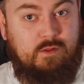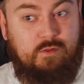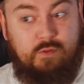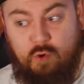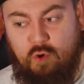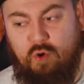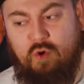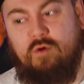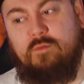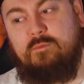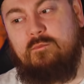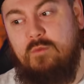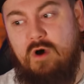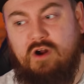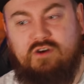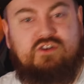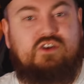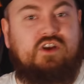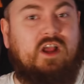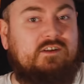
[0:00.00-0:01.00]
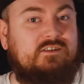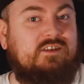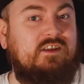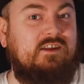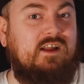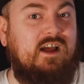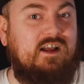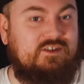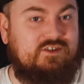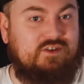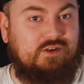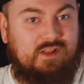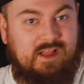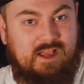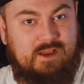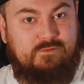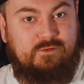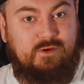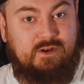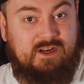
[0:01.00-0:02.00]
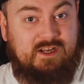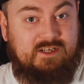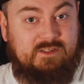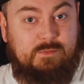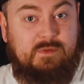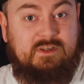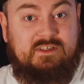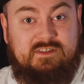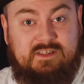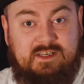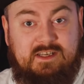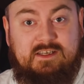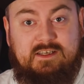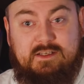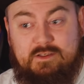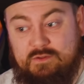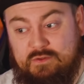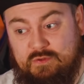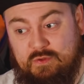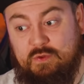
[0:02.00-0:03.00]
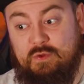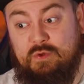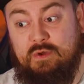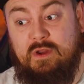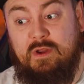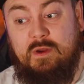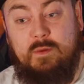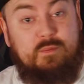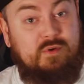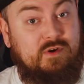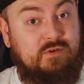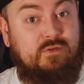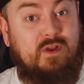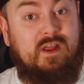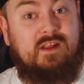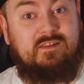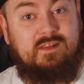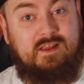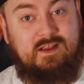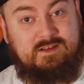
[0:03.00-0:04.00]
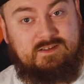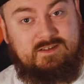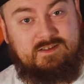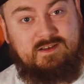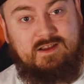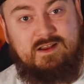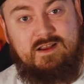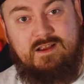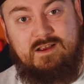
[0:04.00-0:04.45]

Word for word: Though much international effort has been taken to prevent this,